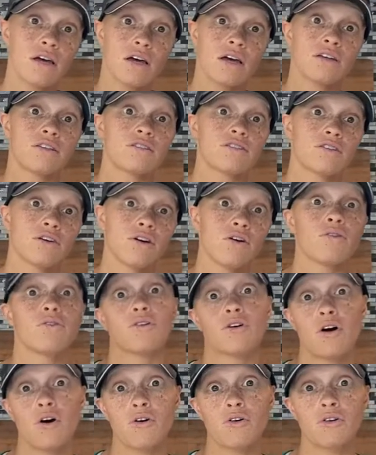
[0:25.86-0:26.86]
so
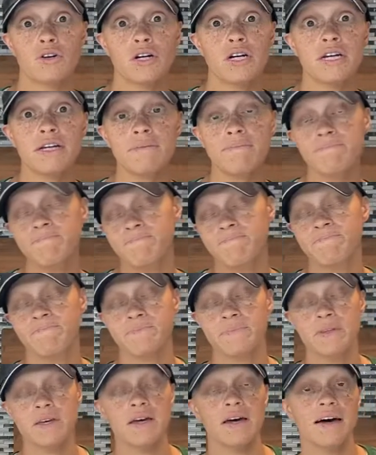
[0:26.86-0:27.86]
go green.
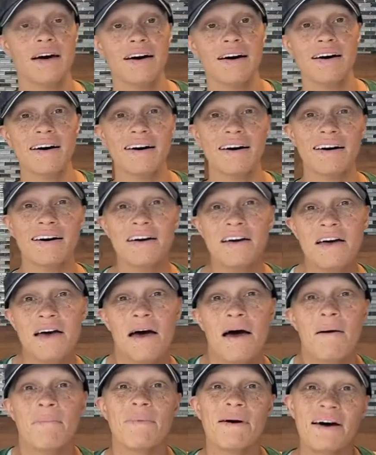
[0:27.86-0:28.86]
Uh,
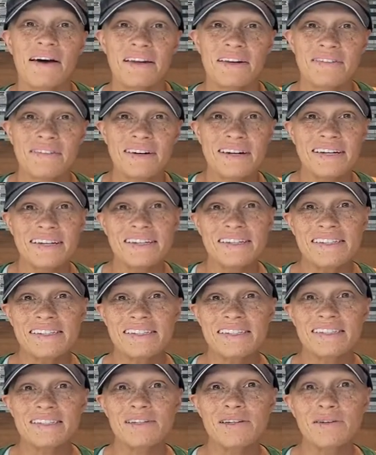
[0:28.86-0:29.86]
but
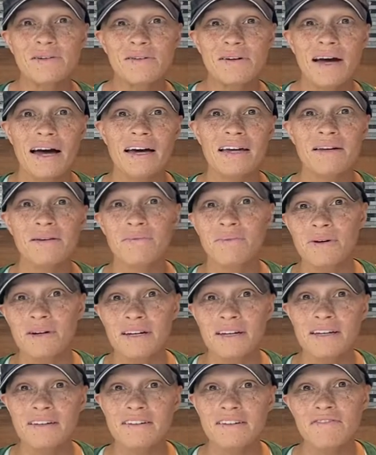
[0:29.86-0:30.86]
anyways, to kind of
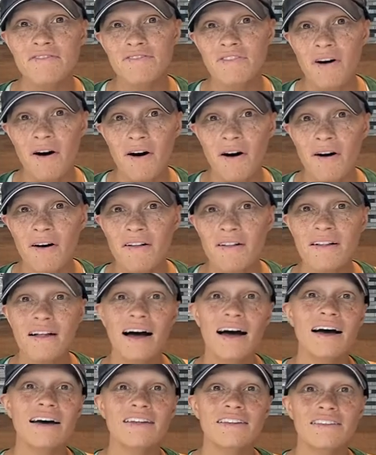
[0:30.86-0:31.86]
bring in fall,
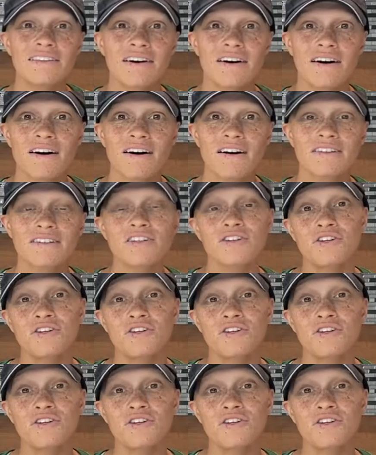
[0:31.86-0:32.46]
I thought